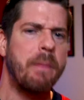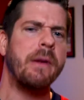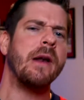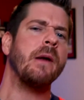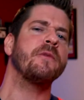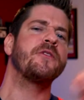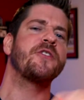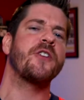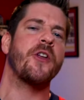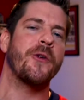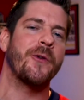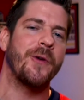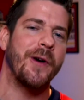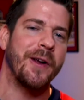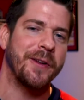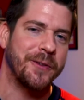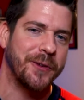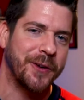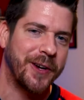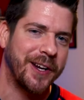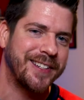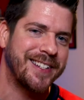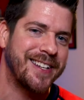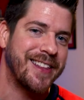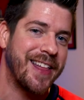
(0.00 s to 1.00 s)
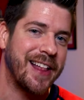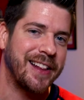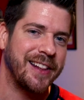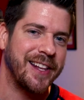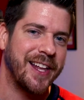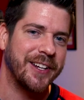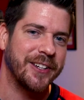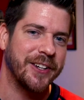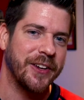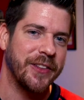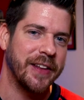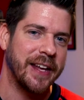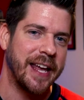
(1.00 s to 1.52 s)
but I'm sure the rest will get to that
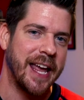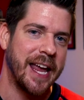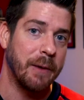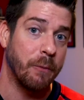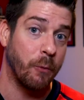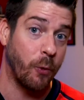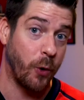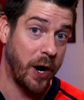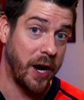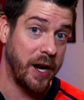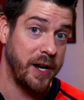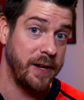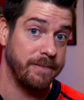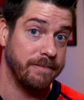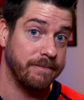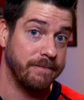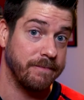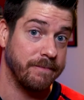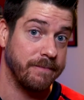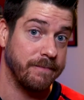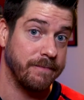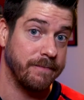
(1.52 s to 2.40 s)
later in the game, right?